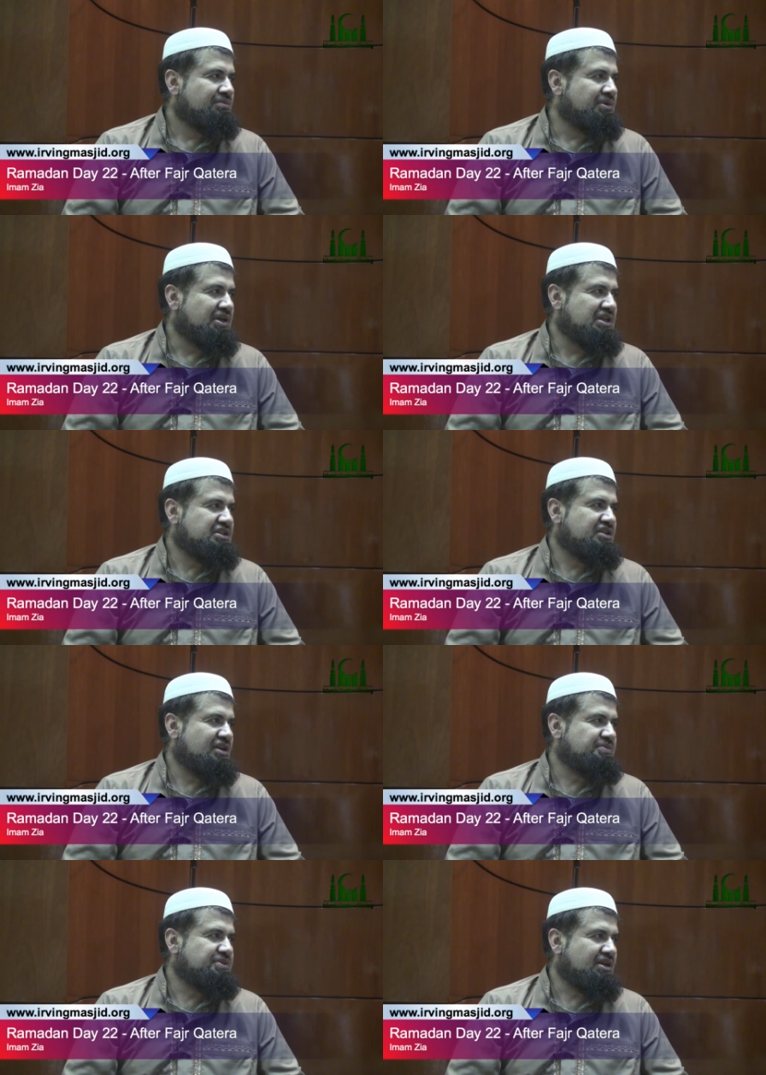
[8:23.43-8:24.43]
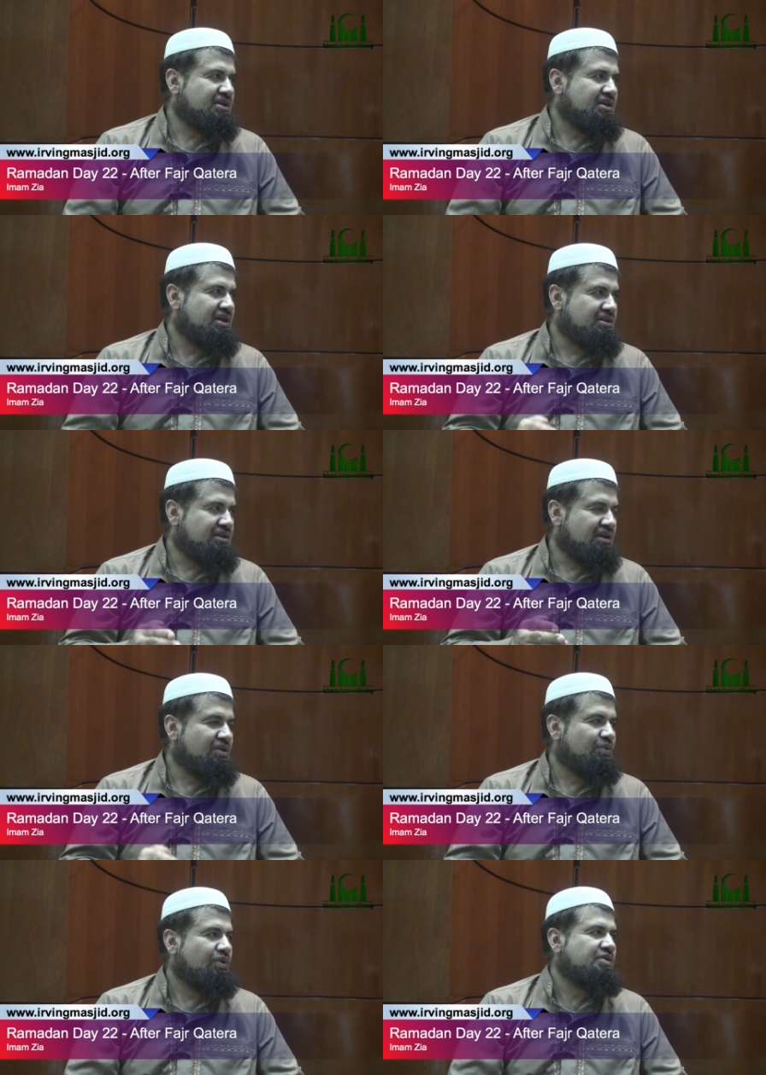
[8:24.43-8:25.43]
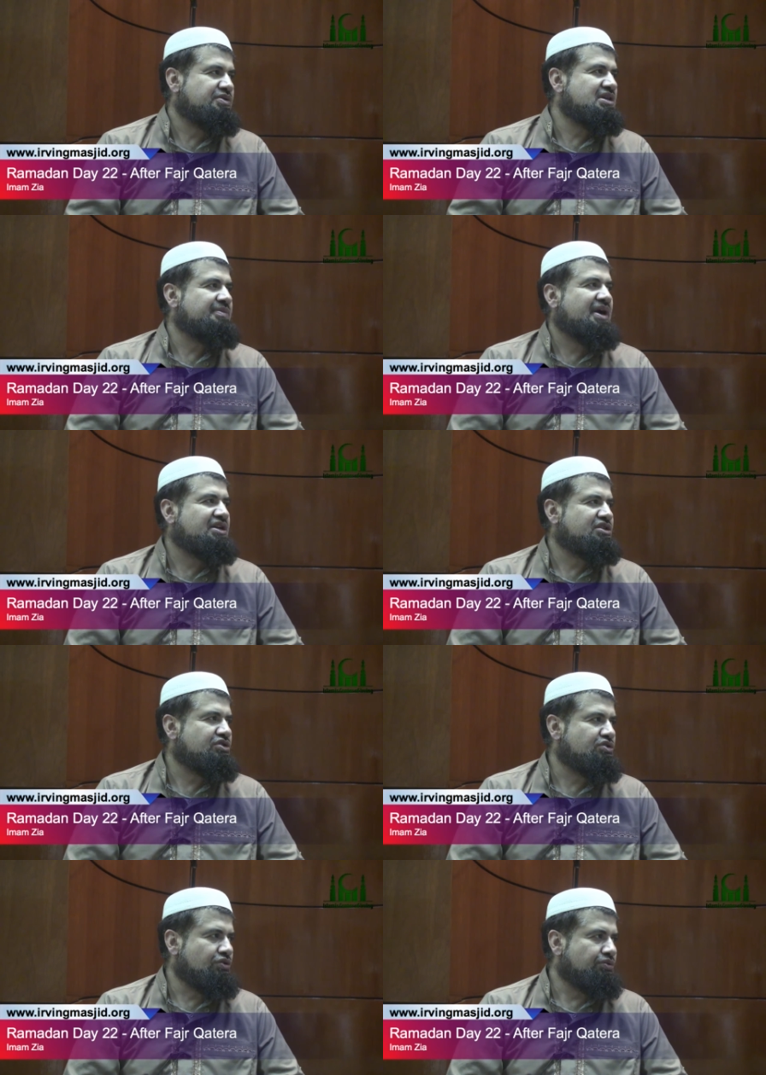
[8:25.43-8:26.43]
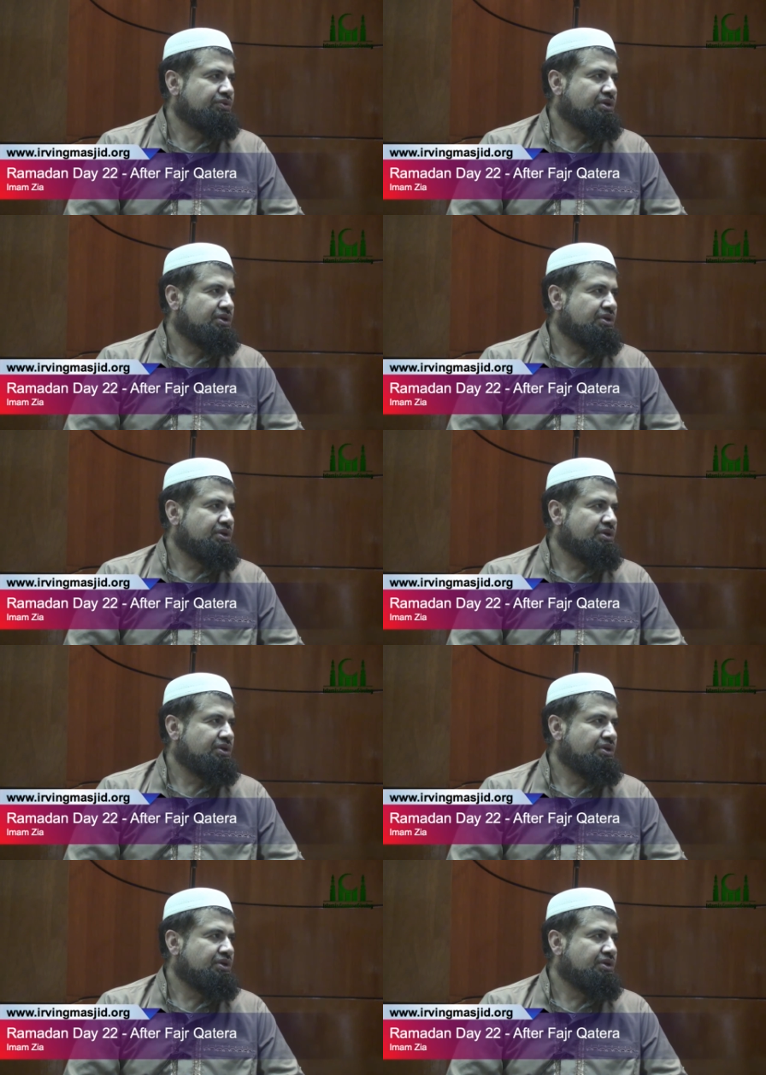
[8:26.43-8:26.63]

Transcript: But he didn't object, he did what he was commanded to do.